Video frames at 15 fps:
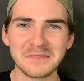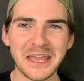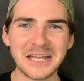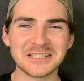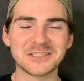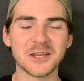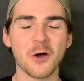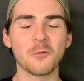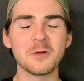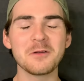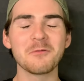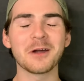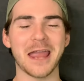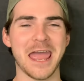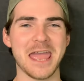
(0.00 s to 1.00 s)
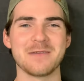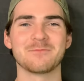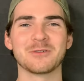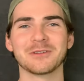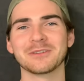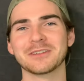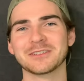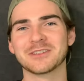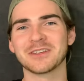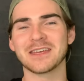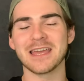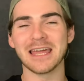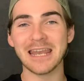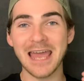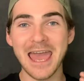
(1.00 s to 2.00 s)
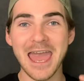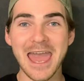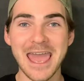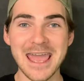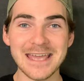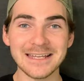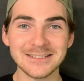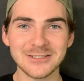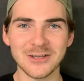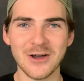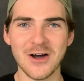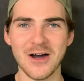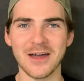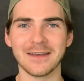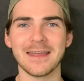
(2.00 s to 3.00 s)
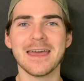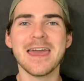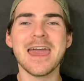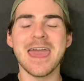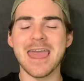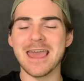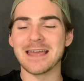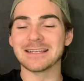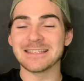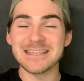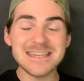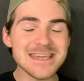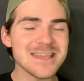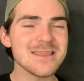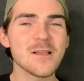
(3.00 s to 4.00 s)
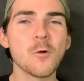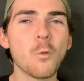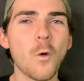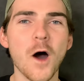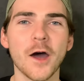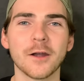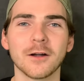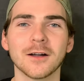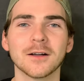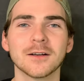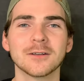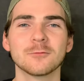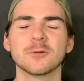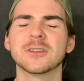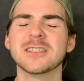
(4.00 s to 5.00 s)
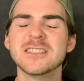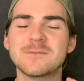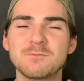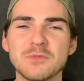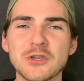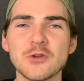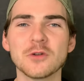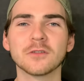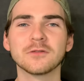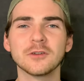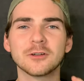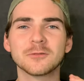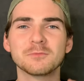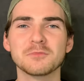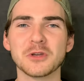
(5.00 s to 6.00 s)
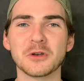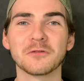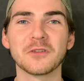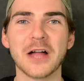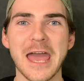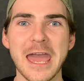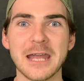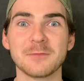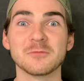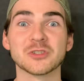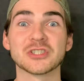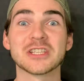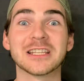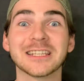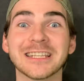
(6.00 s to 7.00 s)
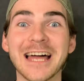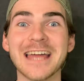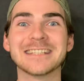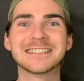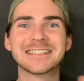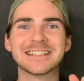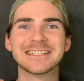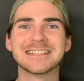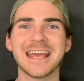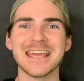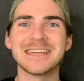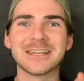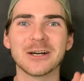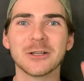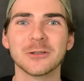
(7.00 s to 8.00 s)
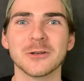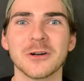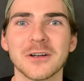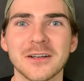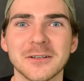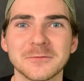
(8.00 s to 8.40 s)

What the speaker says: And so we were able to get hands-on and in the water with these beautiful, beautiful animals. Let's take a look.